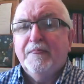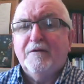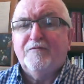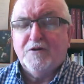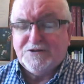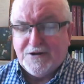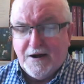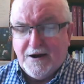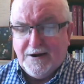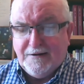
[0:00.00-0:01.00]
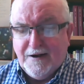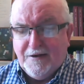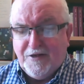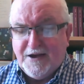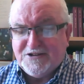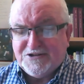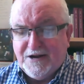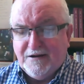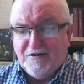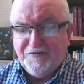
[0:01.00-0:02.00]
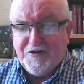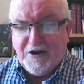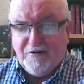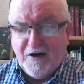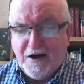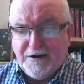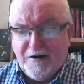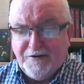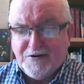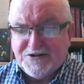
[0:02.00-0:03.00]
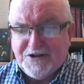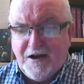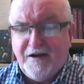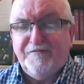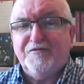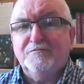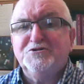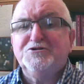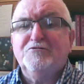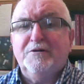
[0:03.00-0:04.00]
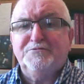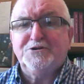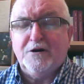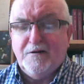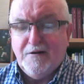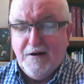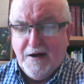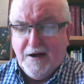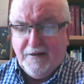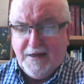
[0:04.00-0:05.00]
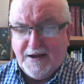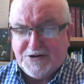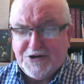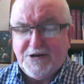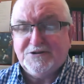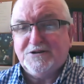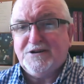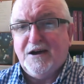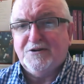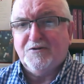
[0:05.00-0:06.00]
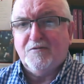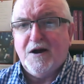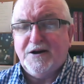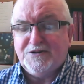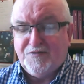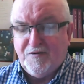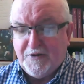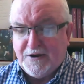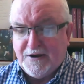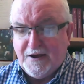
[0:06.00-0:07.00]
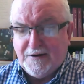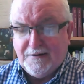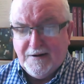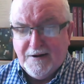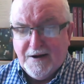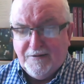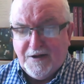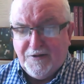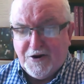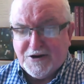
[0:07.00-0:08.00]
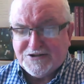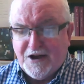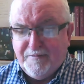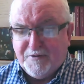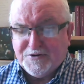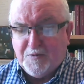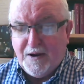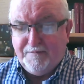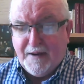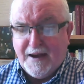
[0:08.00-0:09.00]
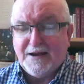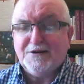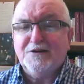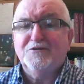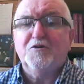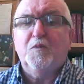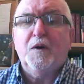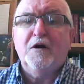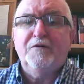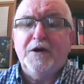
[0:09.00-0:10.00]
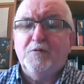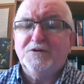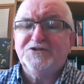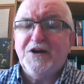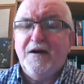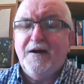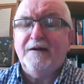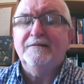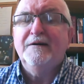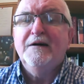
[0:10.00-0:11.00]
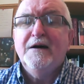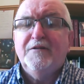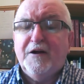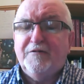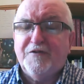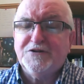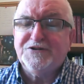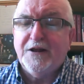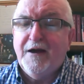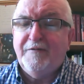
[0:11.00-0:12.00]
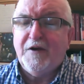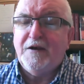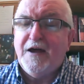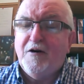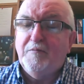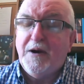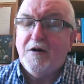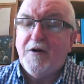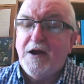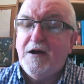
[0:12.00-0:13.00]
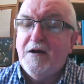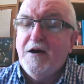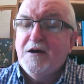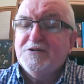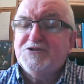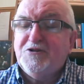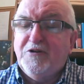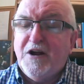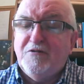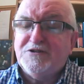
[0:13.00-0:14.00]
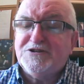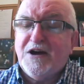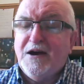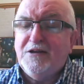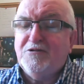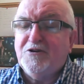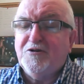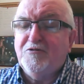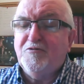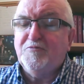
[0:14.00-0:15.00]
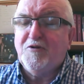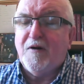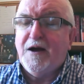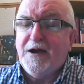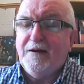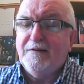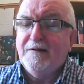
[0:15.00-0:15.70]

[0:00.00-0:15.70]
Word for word: Verse 9, they still did not understand from Scripture that Jesus had to rise from the dead. Then the disciples went back to where they were staying. In verse 11, now Mary stood outside the tomb crying.